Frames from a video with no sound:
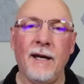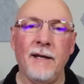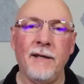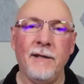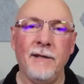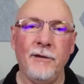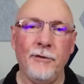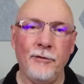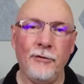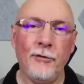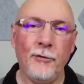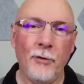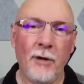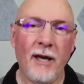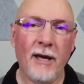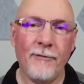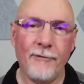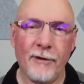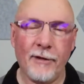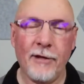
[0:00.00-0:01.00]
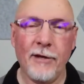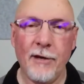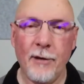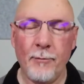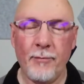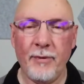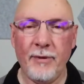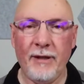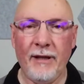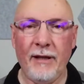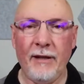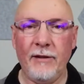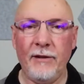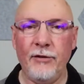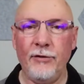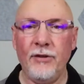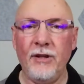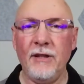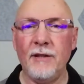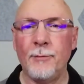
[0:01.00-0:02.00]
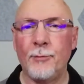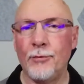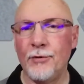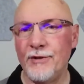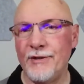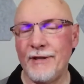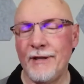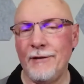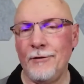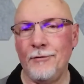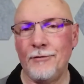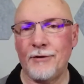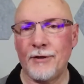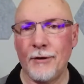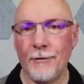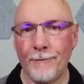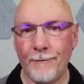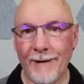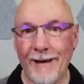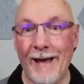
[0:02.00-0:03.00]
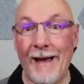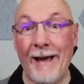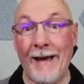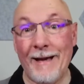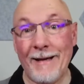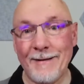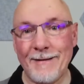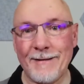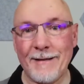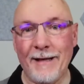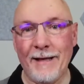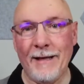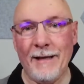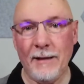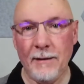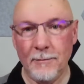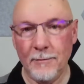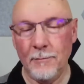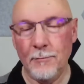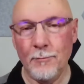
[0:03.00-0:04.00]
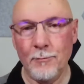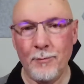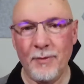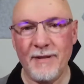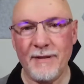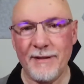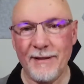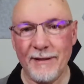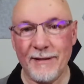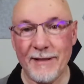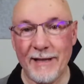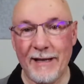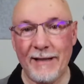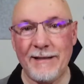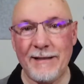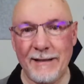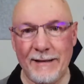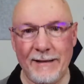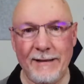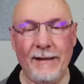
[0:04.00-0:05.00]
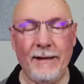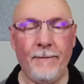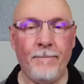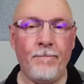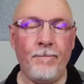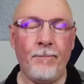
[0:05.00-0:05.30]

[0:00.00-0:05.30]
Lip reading: You do have a company and you need to present yourself as a business entity.